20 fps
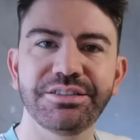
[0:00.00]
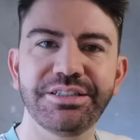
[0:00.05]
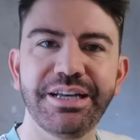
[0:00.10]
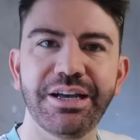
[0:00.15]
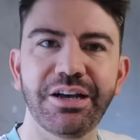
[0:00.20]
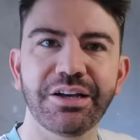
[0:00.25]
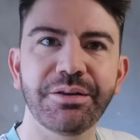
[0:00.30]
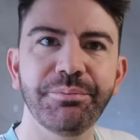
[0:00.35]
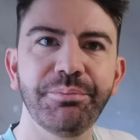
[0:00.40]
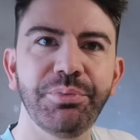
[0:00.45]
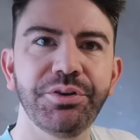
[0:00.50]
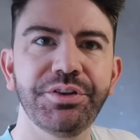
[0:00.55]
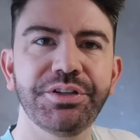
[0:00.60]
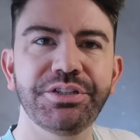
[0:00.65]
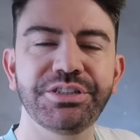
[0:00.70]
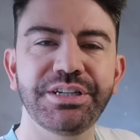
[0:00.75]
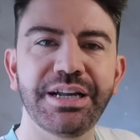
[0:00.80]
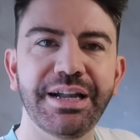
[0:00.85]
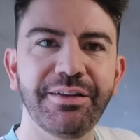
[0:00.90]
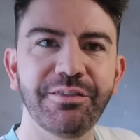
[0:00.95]
So yeah, I can put the
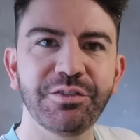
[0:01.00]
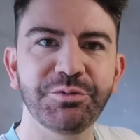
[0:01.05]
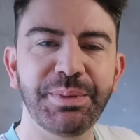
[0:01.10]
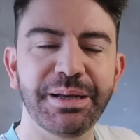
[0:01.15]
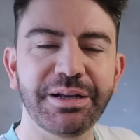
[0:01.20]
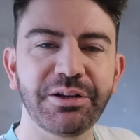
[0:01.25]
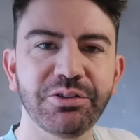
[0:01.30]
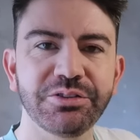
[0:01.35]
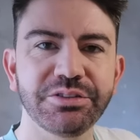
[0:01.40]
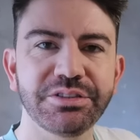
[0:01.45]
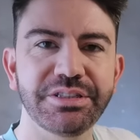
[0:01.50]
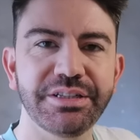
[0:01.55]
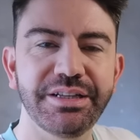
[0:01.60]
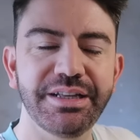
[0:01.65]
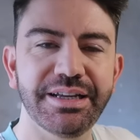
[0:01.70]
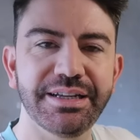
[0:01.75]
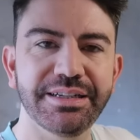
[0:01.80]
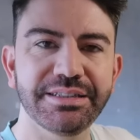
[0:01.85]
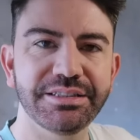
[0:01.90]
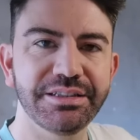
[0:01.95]
shelves back onto
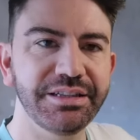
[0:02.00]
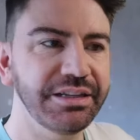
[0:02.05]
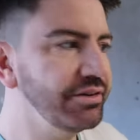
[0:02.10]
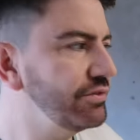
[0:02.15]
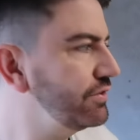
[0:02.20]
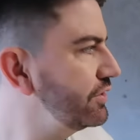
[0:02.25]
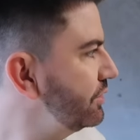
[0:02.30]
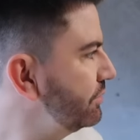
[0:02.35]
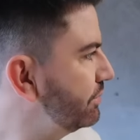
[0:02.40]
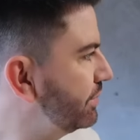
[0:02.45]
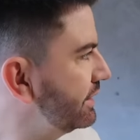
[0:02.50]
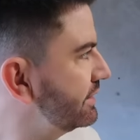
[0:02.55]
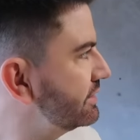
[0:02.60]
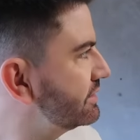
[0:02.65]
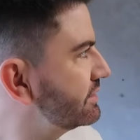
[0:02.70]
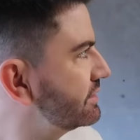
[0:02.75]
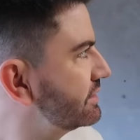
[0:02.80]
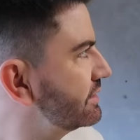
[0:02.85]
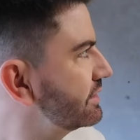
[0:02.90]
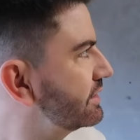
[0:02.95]
this, and then a few
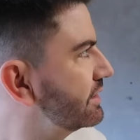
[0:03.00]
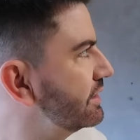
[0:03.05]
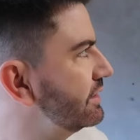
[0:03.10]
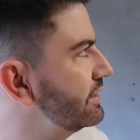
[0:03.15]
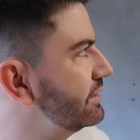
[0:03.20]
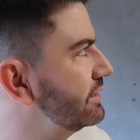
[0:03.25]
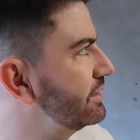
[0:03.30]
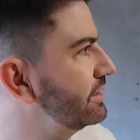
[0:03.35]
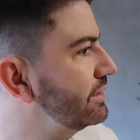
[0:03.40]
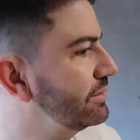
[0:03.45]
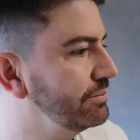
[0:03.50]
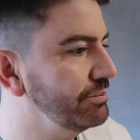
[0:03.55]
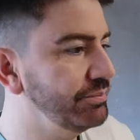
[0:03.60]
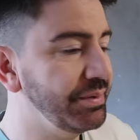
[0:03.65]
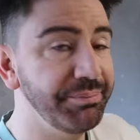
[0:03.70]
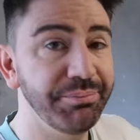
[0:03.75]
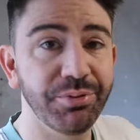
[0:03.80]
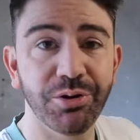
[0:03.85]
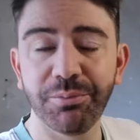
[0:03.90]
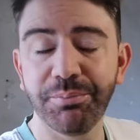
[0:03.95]
bits can
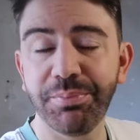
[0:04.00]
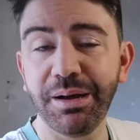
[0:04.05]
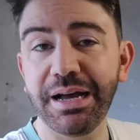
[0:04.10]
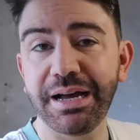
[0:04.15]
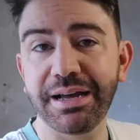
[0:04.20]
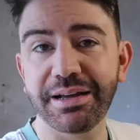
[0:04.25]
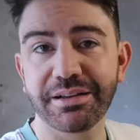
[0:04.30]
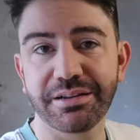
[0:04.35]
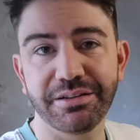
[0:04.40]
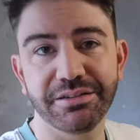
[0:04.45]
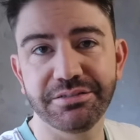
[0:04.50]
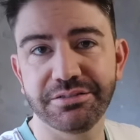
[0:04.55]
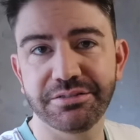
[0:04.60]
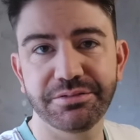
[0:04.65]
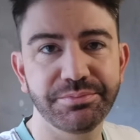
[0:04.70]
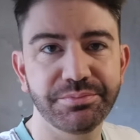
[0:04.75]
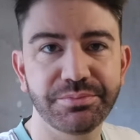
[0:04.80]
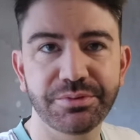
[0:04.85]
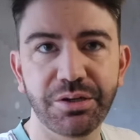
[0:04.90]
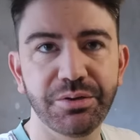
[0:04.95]
be put back and
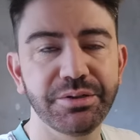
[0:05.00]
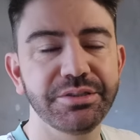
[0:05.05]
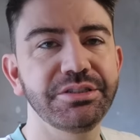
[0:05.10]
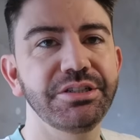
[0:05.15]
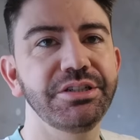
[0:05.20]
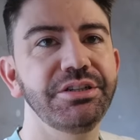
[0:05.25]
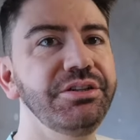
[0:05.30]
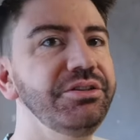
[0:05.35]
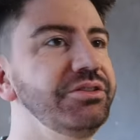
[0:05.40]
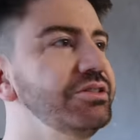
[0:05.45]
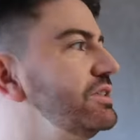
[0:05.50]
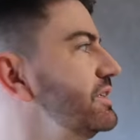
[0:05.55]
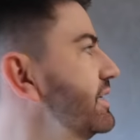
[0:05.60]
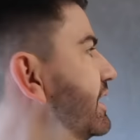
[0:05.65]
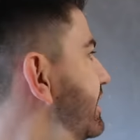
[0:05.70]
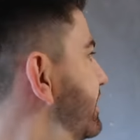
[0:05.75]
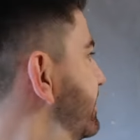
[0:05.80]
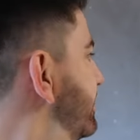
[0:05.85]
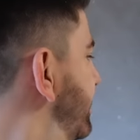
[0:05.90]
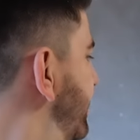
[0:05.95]
go into use
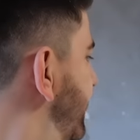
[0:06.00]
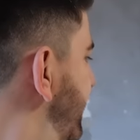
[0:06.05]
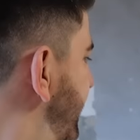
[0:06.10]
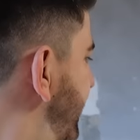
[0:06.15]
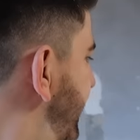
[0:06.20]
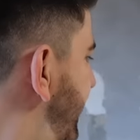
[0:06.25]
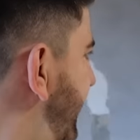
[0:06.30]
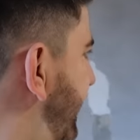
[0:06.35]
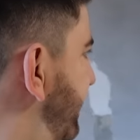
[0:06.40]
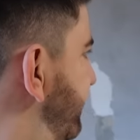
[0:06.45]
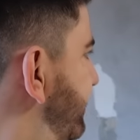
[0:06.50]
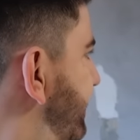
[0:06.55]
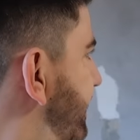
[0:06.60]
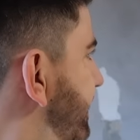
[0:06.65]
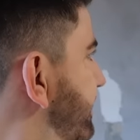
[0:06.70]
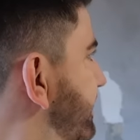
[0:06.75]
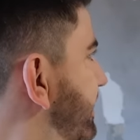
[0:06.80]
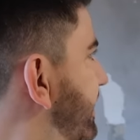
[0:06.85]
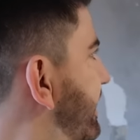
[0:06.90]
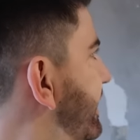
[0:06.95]
again. And
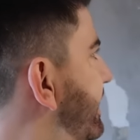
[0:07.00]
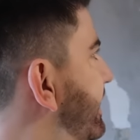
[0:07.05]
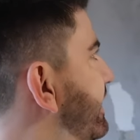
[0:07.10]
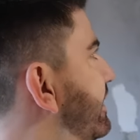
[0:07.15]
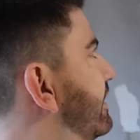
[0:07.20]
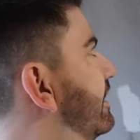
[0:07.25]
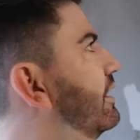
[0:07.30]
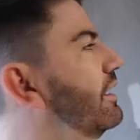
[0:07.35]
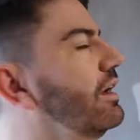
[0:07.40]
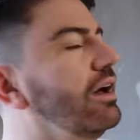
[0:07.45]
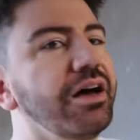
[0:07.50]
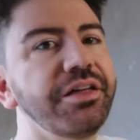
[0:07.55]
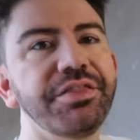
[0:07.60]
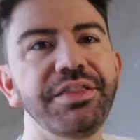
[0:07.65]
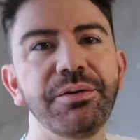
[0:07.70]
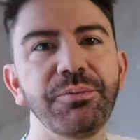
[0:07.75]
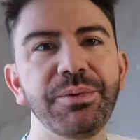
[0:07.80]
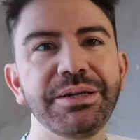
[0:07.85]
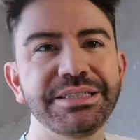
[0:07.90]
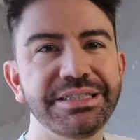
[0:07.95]
then here, I
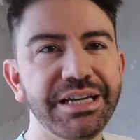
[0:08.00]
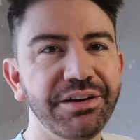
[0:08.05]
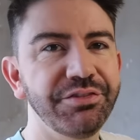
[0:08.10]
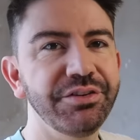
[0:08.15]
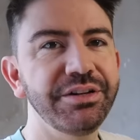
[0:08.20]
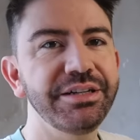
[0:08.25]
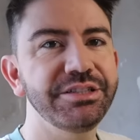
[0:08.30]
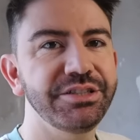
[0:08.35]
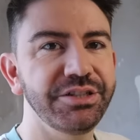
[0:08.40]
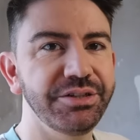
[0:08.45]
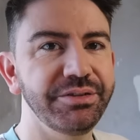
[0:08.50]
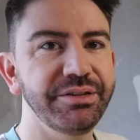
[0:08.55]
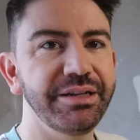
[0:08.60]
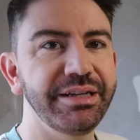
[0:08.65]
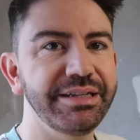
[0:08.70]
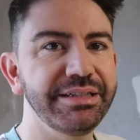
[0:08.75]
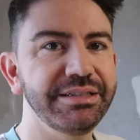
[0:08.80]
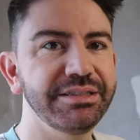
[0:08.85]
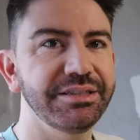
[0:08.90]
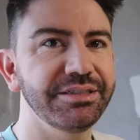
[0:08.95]
think we definitely do
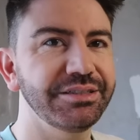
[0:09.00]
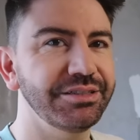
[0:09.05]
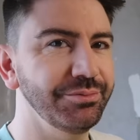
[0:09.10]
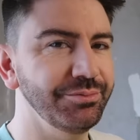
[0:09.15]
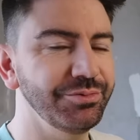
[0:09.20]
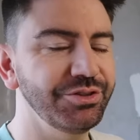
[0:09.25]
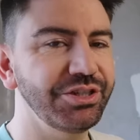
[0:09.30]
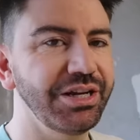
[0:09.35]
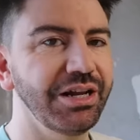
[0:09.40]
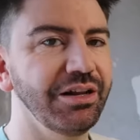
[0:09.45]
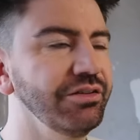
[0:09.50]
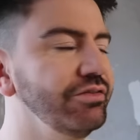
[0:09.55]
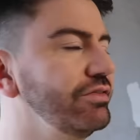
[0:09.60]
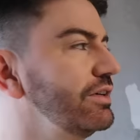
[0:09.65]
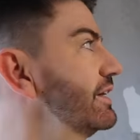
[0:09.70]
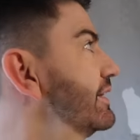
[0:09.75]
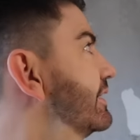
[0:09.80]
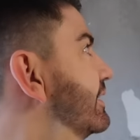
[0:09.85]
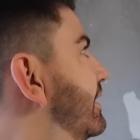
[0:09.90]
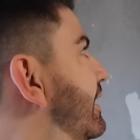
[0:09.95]
need some
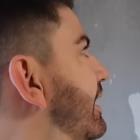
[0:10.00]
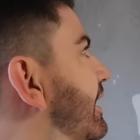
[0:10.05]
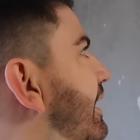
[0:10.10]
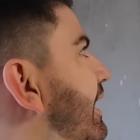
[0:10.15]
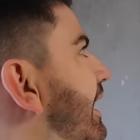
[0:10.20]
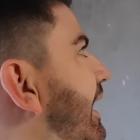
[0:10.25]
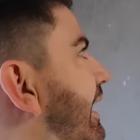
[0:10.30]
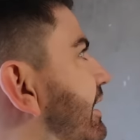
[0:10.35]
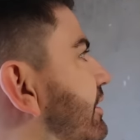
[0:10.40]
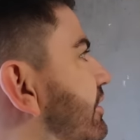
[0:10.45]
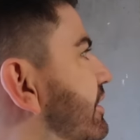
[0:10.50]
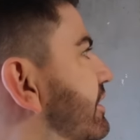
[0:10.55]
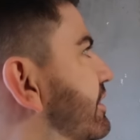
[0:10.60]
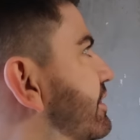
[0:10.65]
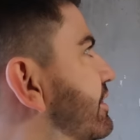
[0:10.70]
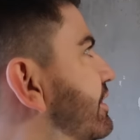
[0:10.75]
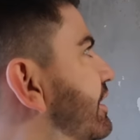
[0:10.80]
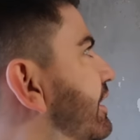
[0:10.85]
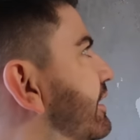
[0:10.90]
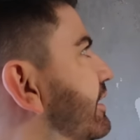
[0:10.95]
shelving. And I
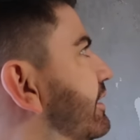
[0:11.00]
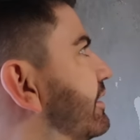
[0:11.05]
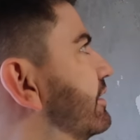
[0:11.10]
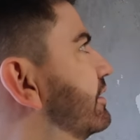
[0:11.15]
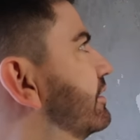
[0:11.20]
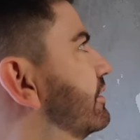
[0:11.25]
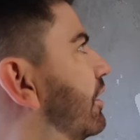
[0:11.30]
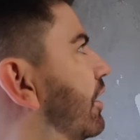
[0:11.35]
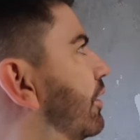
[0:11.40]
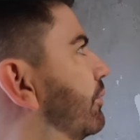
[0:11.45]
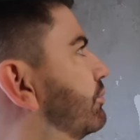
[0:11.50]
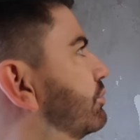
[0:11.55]
think I